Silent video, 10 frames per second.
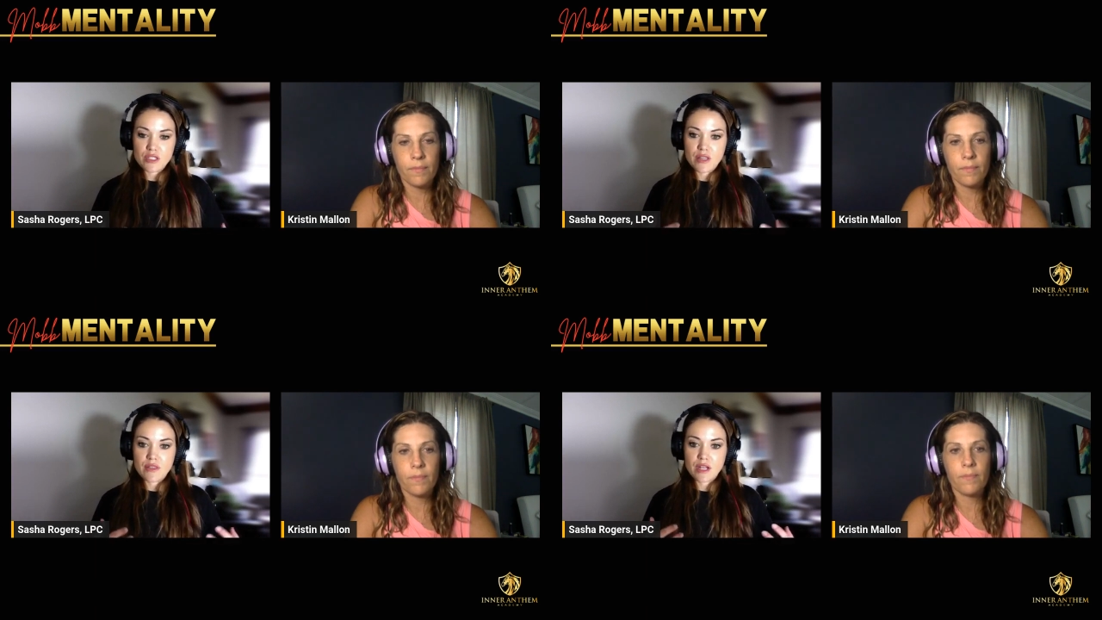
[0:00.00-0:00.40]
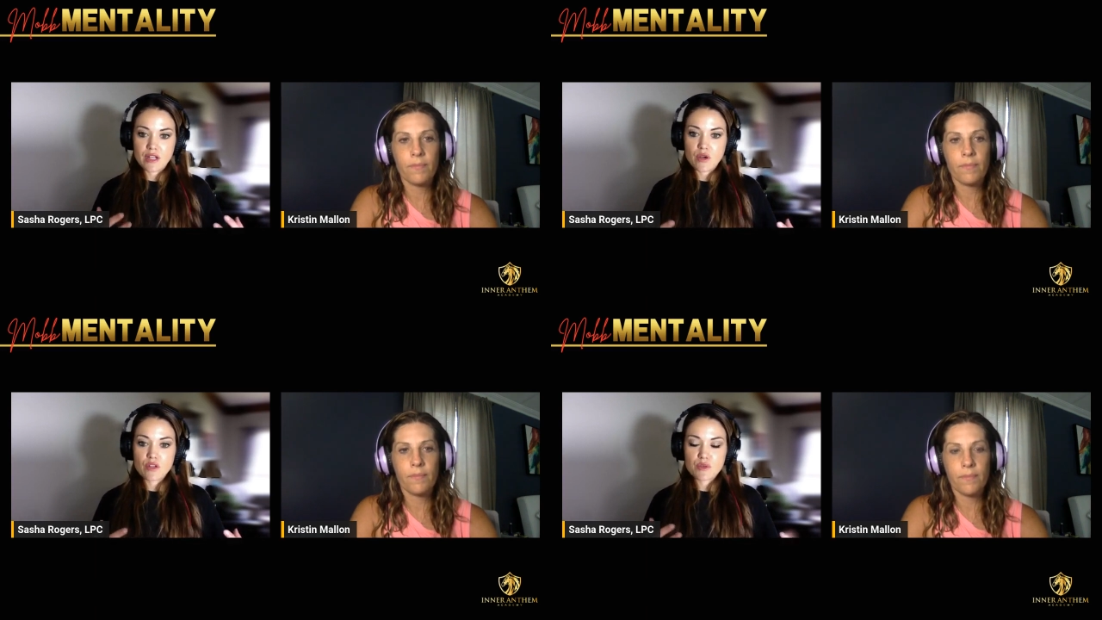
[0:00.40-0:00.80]
Speaker 1: And then I
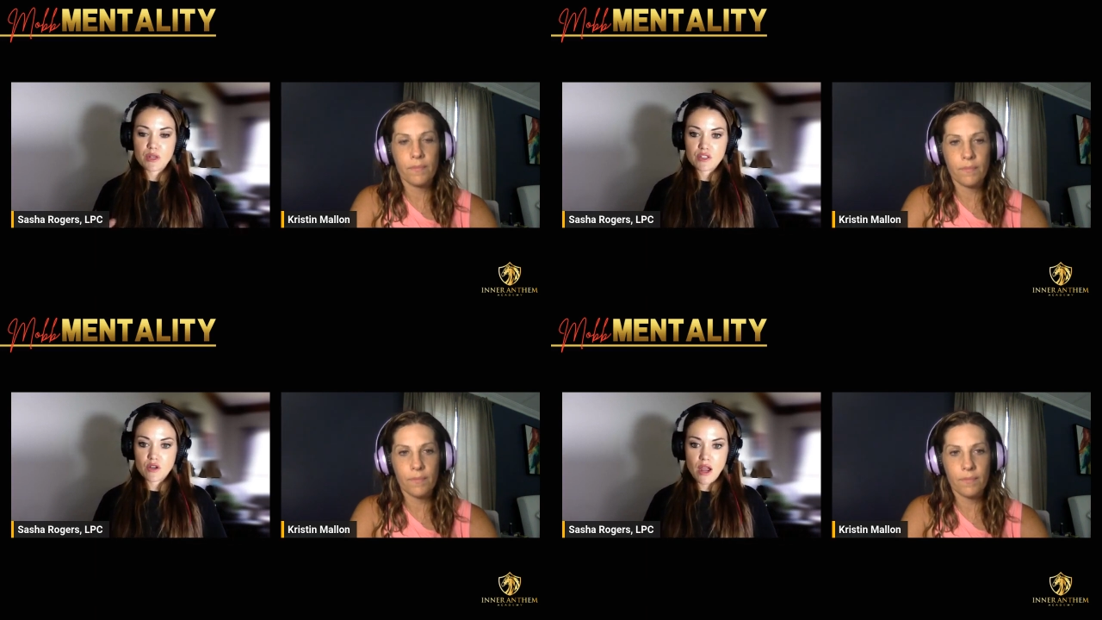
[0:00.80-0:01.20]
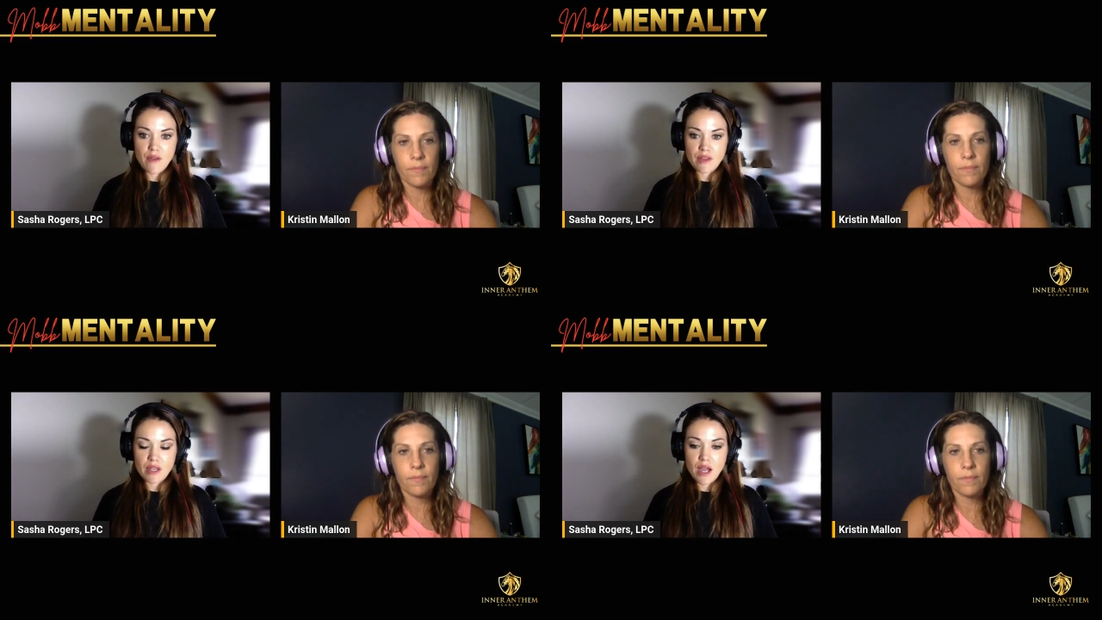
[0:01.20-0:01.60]
notice when I start
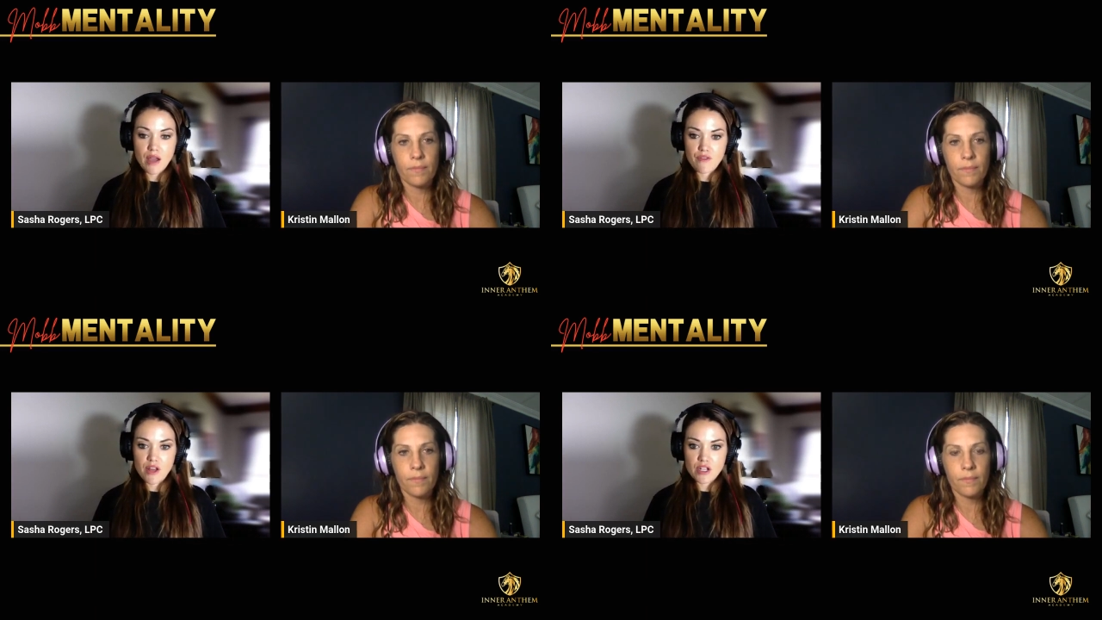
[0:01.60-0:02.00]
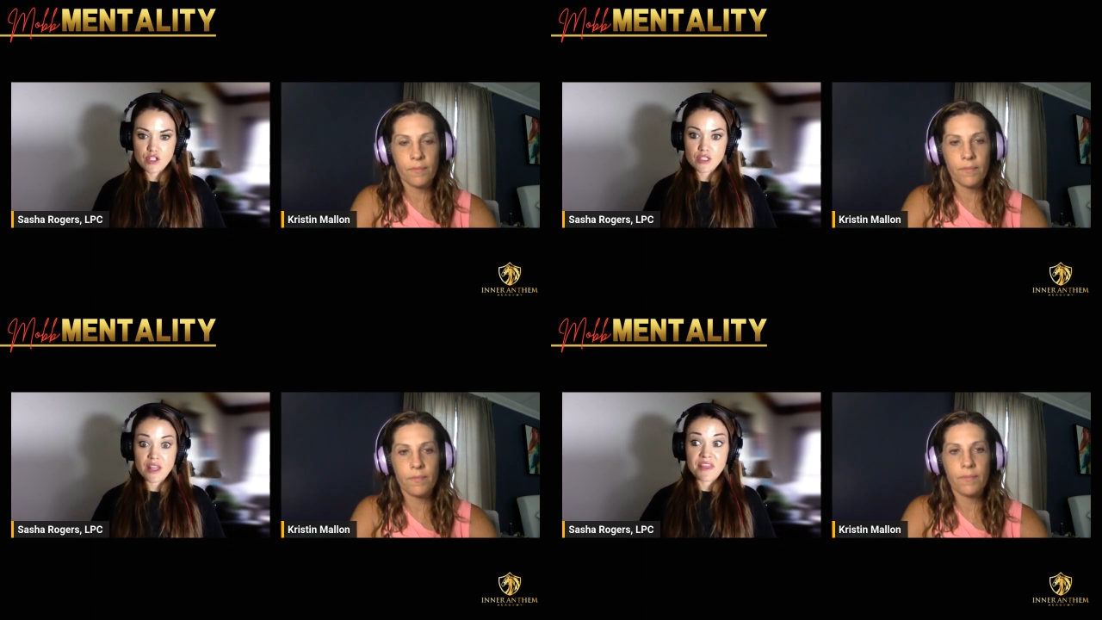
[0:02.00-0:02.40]
having hot
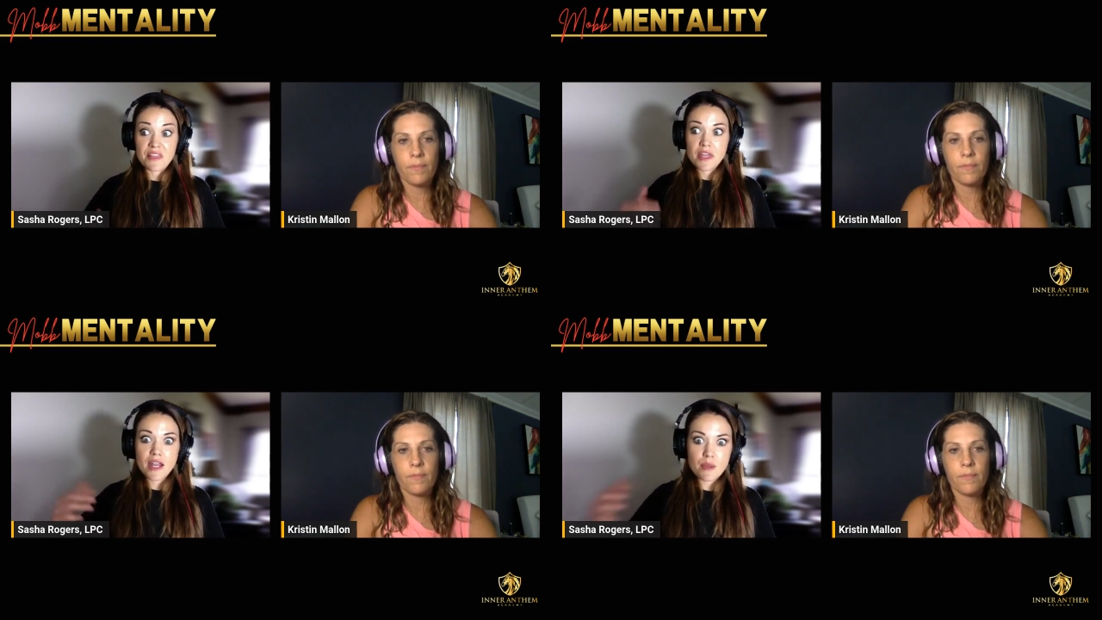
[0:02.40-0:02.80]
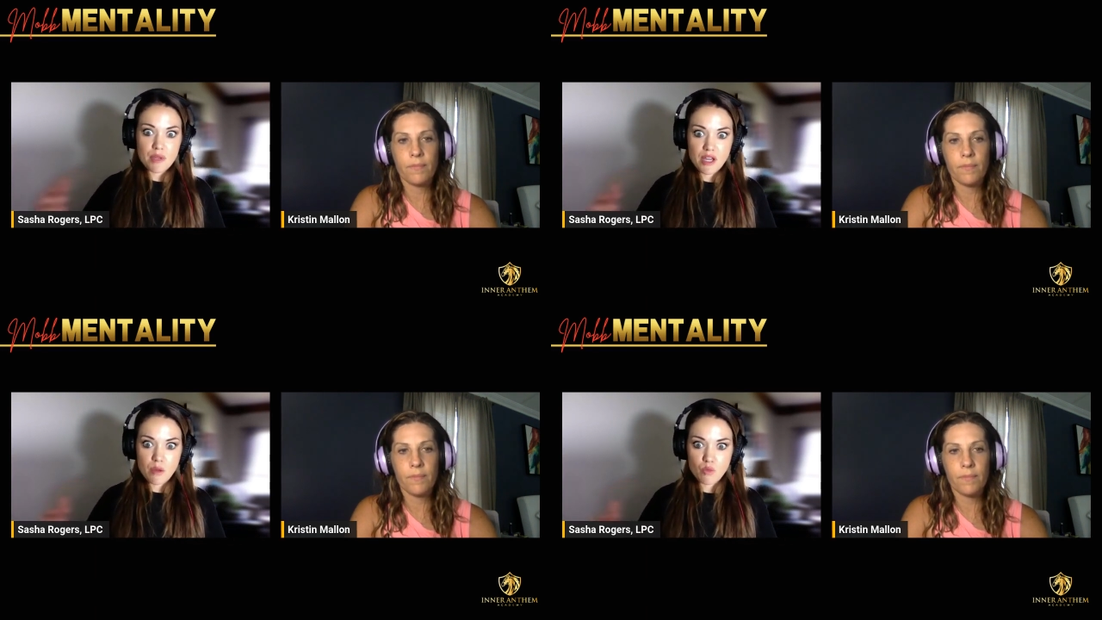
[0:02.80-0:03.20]
flashes, then I
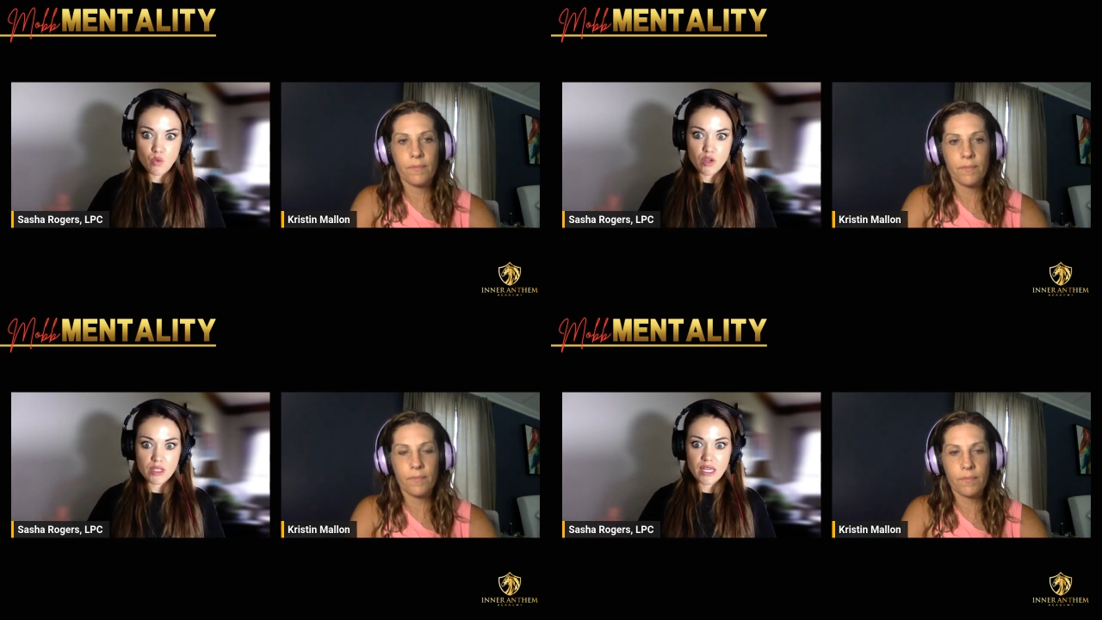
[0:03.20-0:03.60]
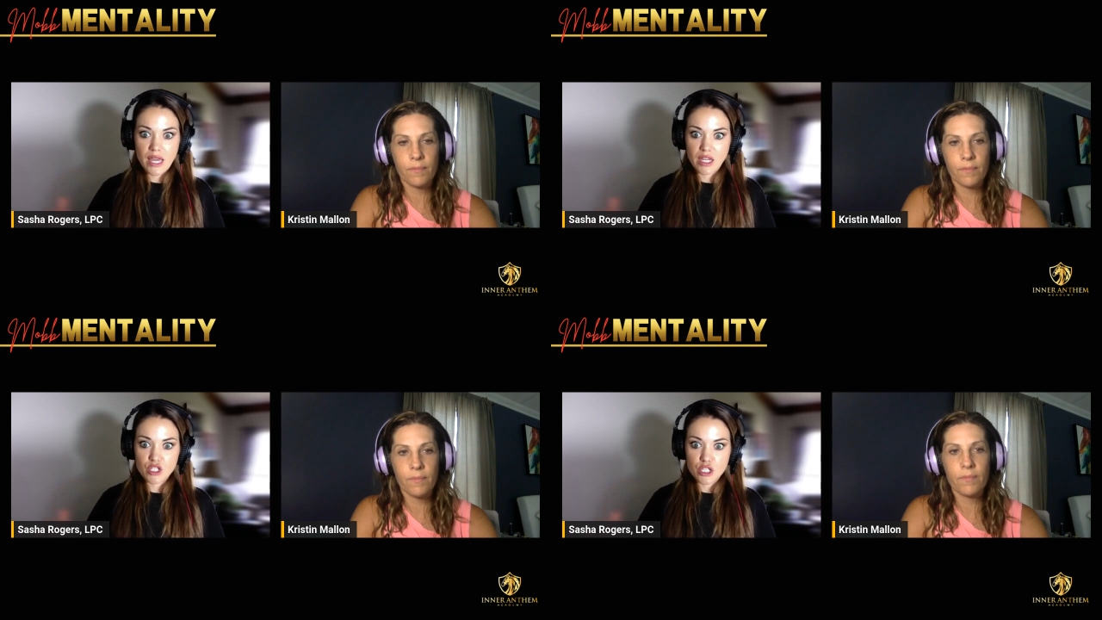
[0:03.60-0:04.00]
become really
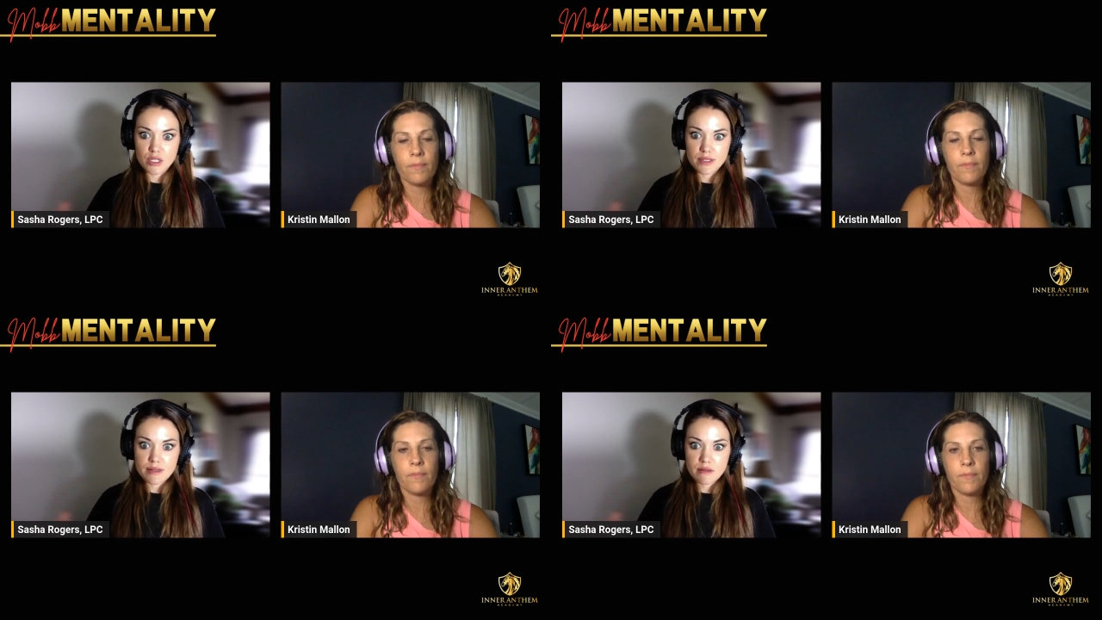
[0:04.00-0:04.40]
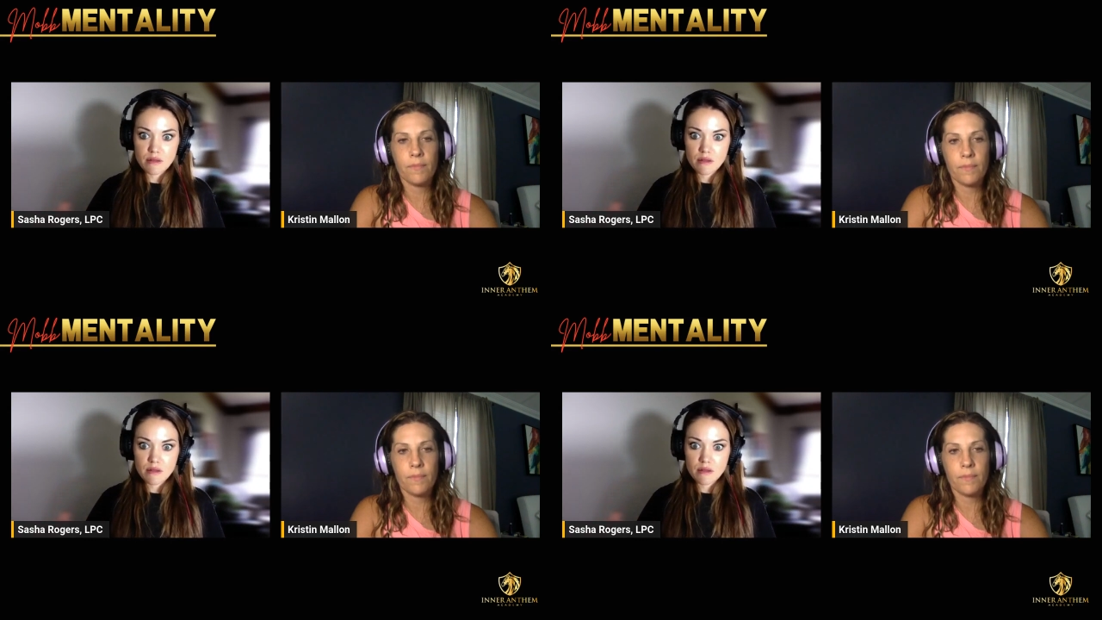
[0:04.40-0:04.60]
anxious.